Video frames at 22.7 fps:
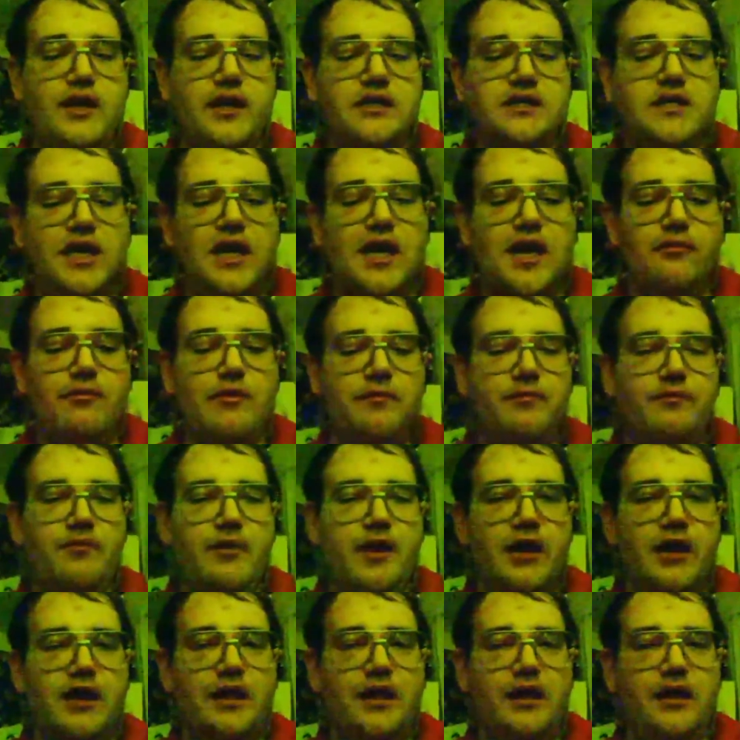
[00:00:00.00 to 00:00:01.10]
please allow me
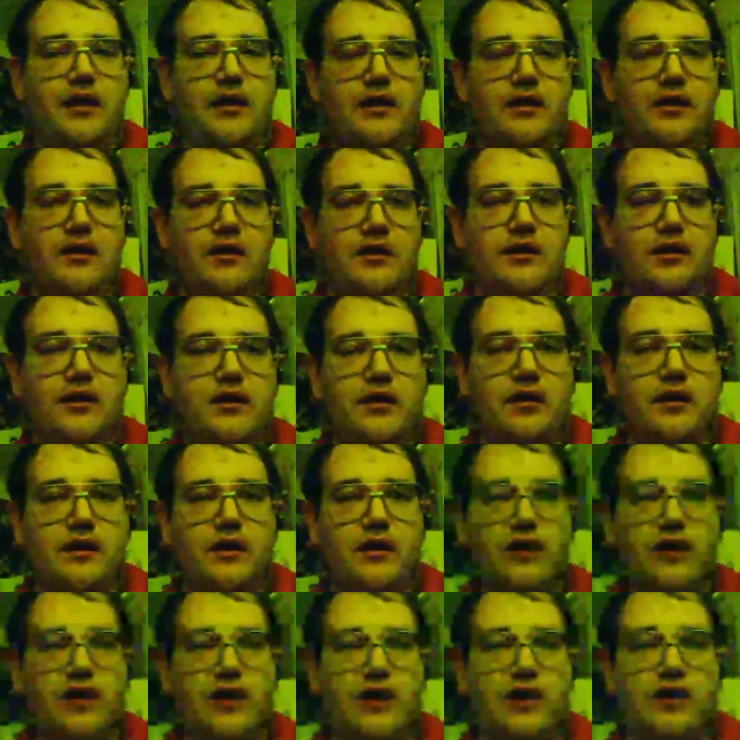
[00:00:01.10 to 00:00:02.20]
back in.
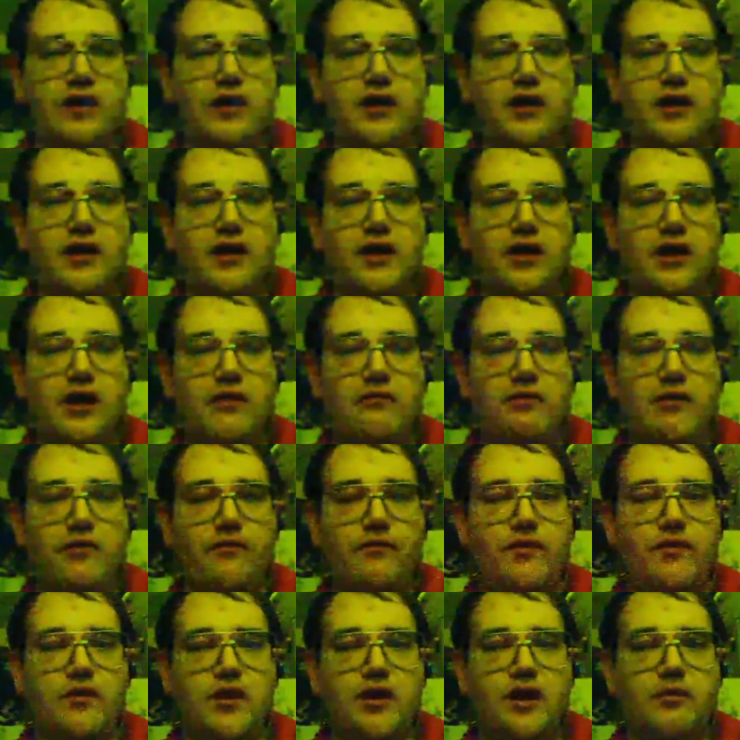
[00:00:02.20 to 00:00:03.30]
And you have my
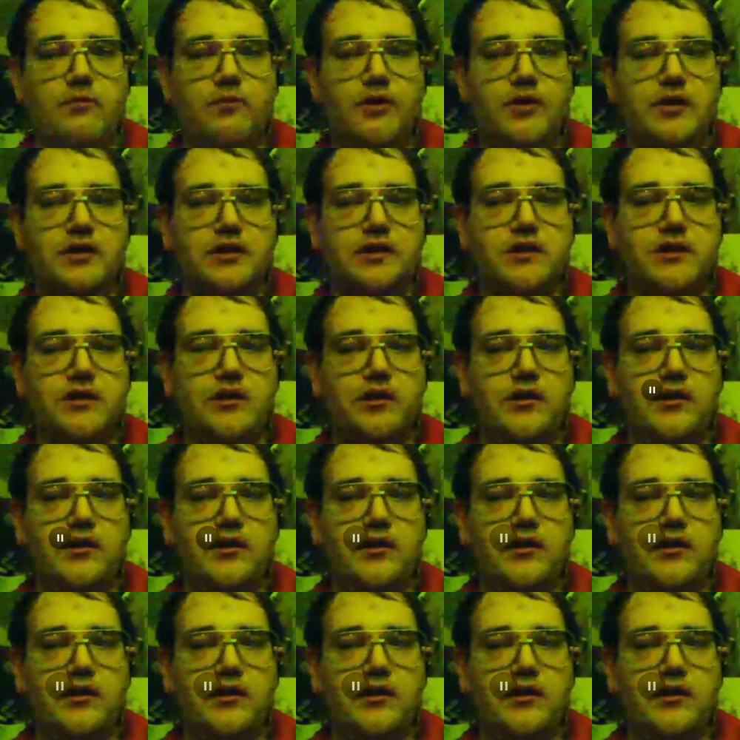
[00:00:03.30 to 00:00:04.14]
phone number, so...